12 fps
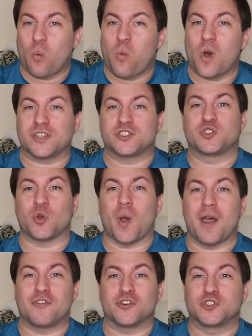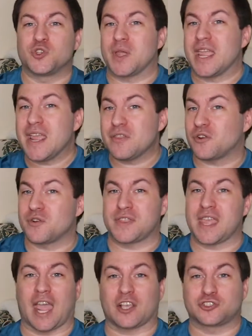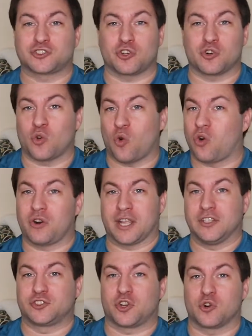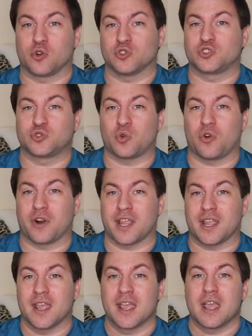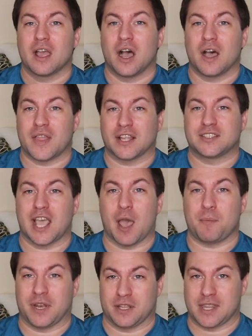whatsoever to either the external or internal story that's happening.